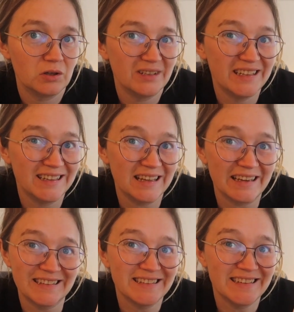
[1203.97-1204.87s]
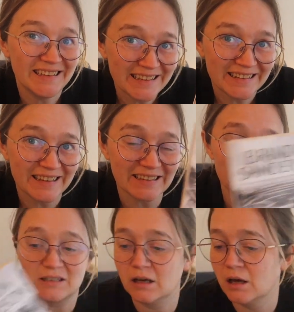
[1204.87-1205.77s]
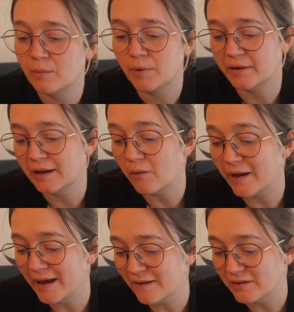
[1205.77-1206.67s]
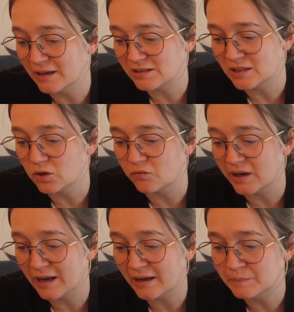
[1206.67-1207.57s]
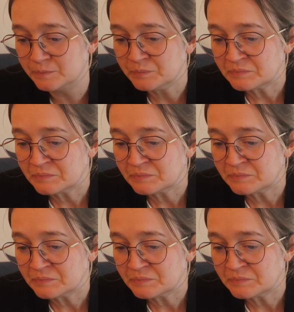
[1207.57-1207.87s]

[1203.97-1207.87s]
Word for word: need I didn't need this, but now I have it as a novella.